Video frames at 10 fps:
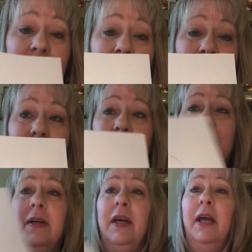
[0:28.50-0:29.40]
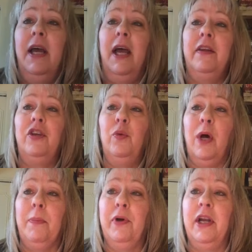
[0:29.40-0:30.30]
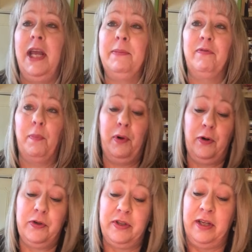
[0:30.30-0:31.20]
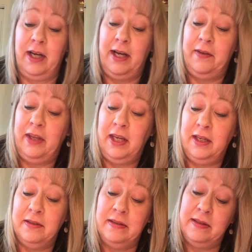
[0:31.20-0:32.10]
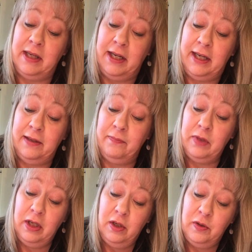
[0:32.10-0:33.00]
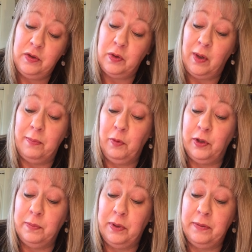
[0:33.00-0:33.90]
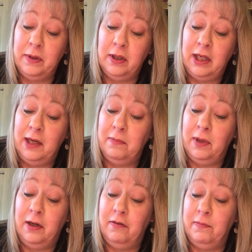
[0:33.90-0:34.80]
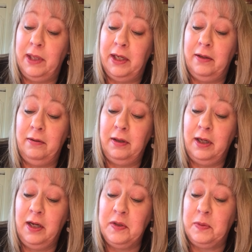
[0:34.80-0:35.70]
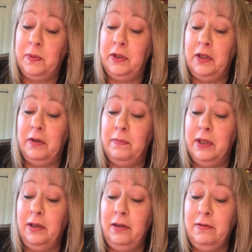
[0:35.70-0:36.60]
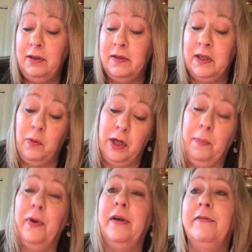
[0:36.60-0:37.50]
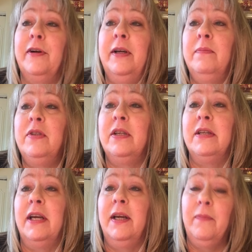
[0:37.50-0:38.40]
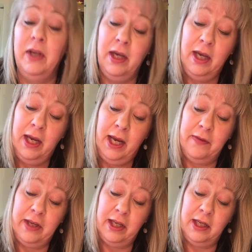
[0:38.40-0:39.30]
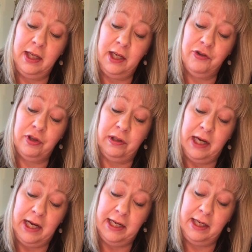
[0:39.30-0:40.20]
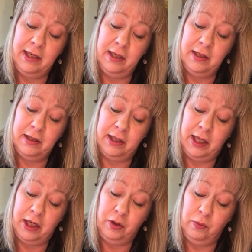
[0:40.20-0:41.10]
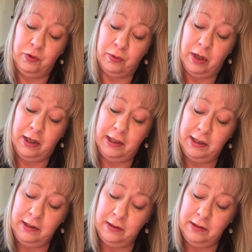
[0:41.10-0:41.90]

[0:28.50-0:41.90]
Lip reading: this. And then you want to put a name of a person on the inside. So I'm going to put the name of my husband in the middle because I want to pray for him today. And then each line that you draw,